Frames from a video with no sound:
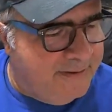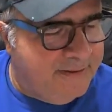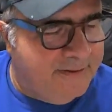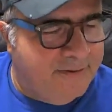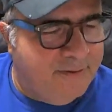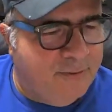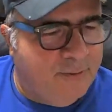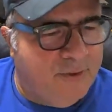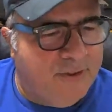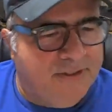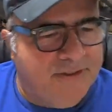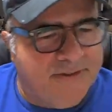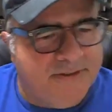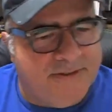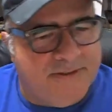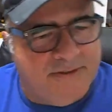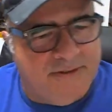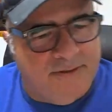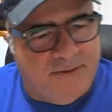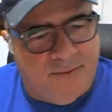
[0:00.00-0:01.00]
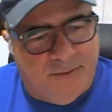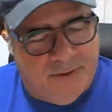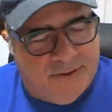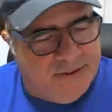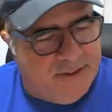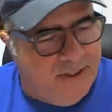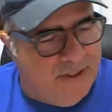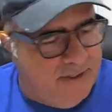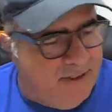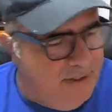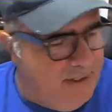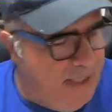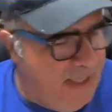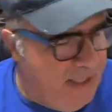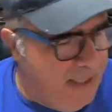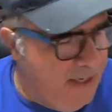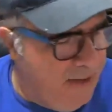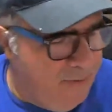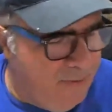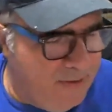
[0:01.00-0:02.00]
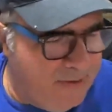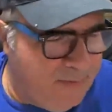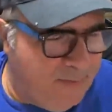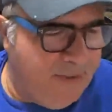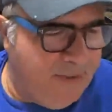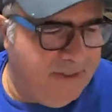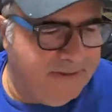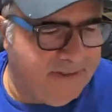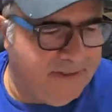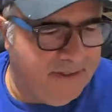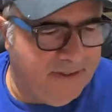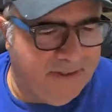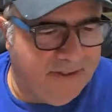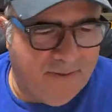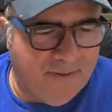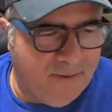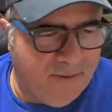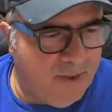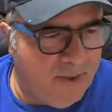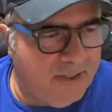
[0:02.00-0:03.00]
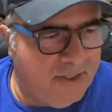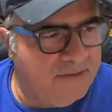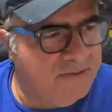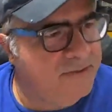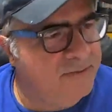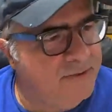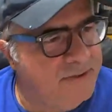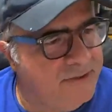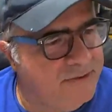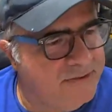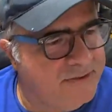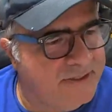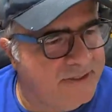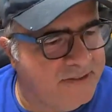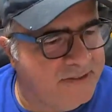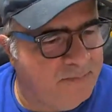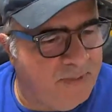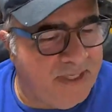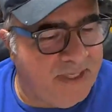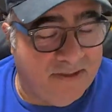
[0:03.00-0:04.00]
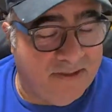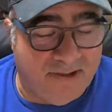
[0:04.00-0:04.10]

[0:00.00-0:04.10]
was on a hangout with me and telling you, well, why don't you reduce the speed?